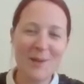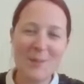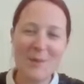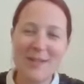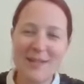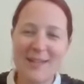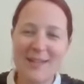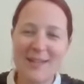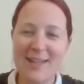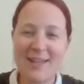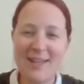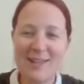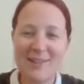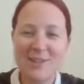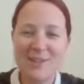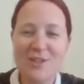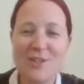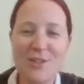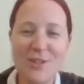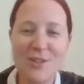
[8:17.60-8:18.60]
mean,
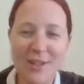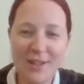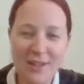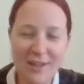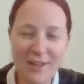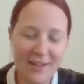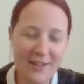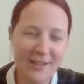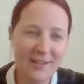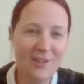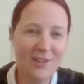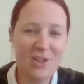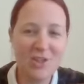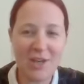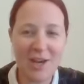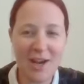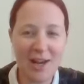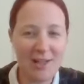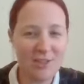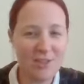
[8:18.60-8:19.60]
there's
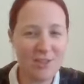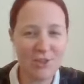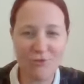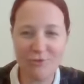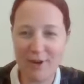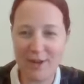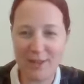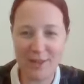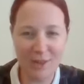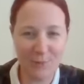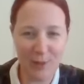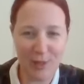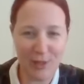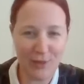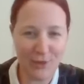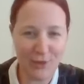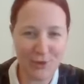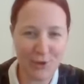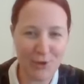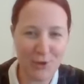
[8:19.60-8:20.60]
challenges right the way
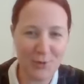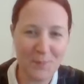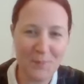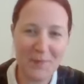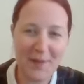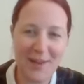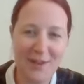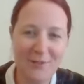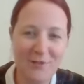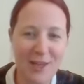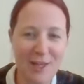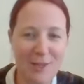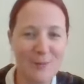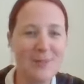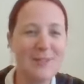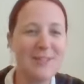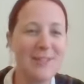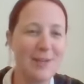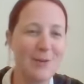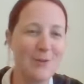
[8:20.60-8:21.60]
through, and if
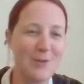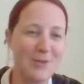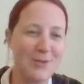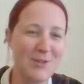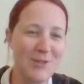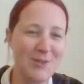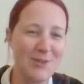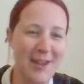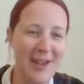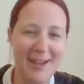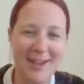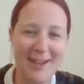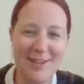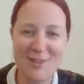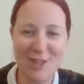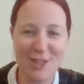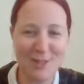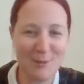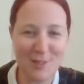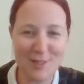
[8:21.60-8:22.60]
anyone tells you that
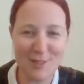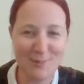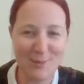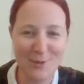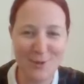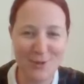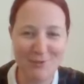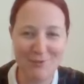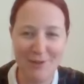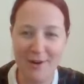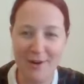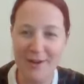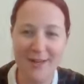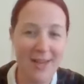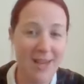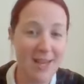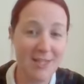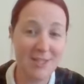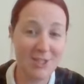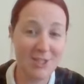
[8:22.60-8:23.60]
it's going to be smooth running,
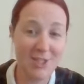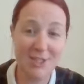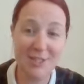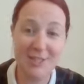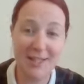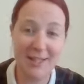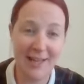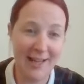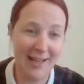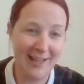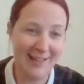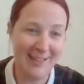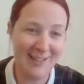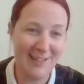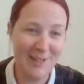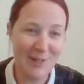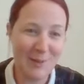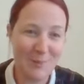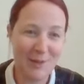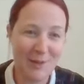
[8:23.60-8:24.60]
it's just a lie,
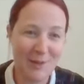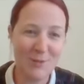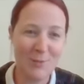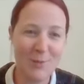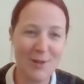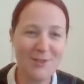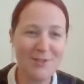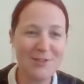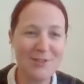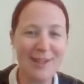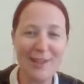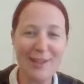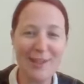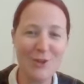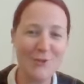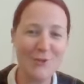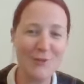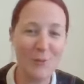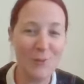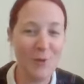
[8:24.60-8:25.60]
because once you get
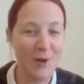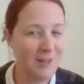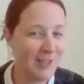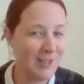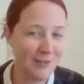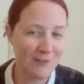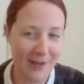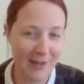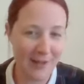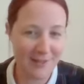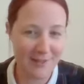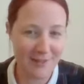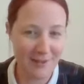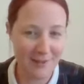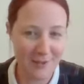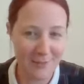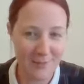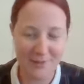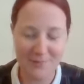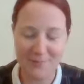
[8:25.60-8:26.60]
over one, you find
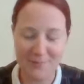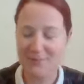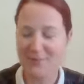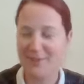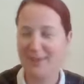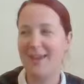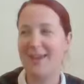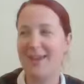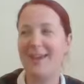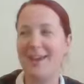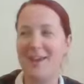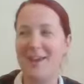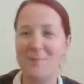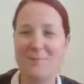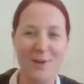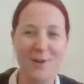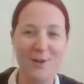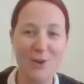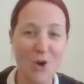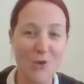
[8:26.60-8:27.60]
another one.
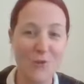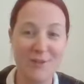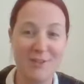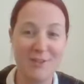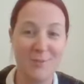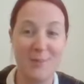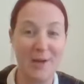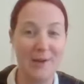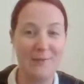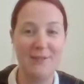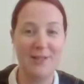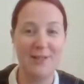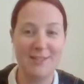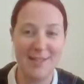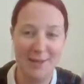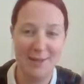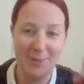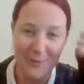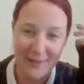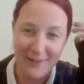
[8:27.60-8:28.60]
And COVID is the perfect
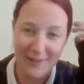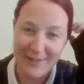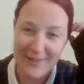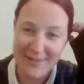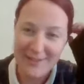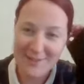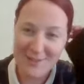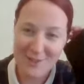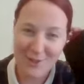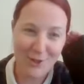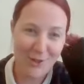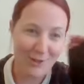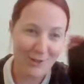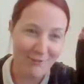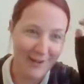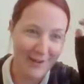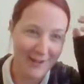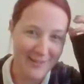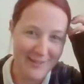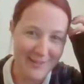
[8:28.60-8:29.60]
example, so you couldn't have
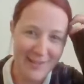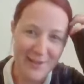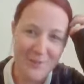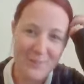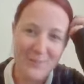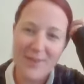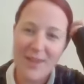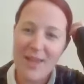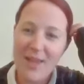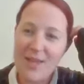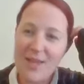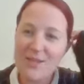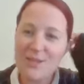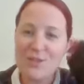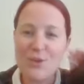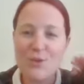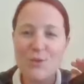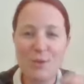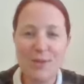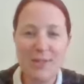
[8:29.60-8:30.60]
written that.
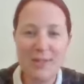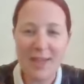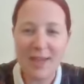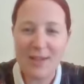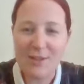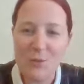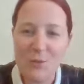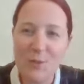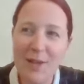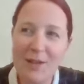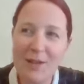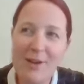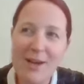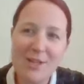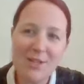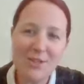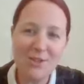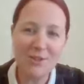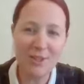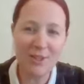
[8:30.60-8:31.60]
So yeah, so when I
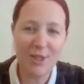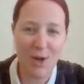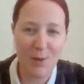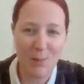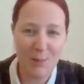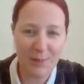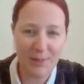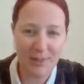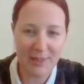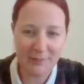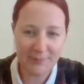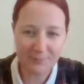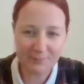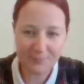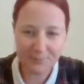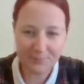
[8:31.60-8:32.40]
registered the company,